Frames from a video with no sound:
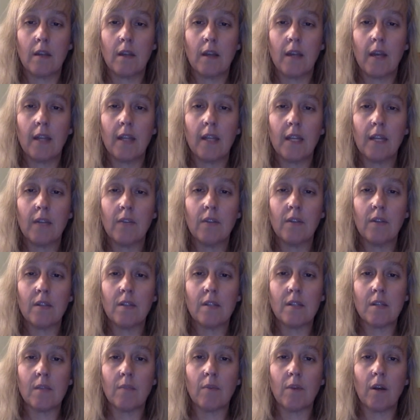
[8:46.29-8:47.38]
and even
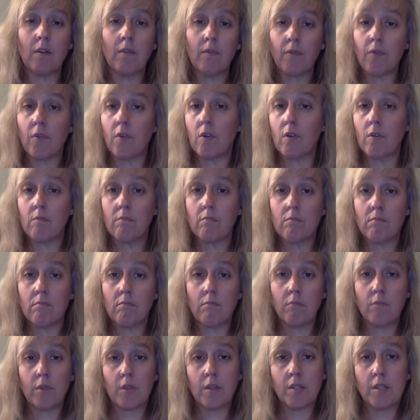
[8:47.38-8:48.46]
some comfort
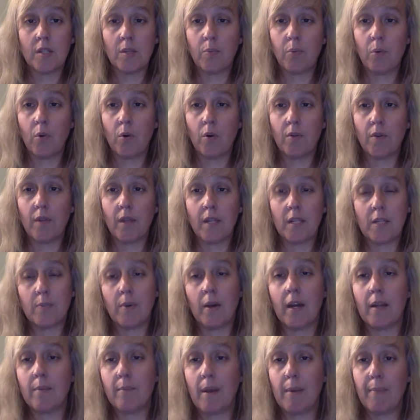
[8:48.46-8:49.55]
with the support that is
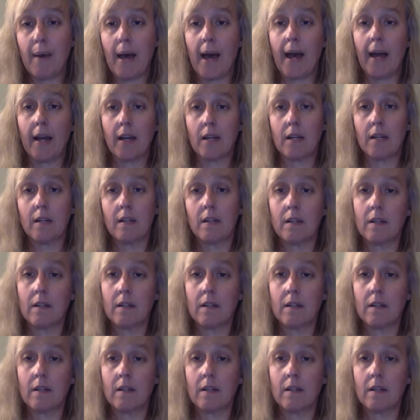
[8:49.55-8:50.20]
behind my back.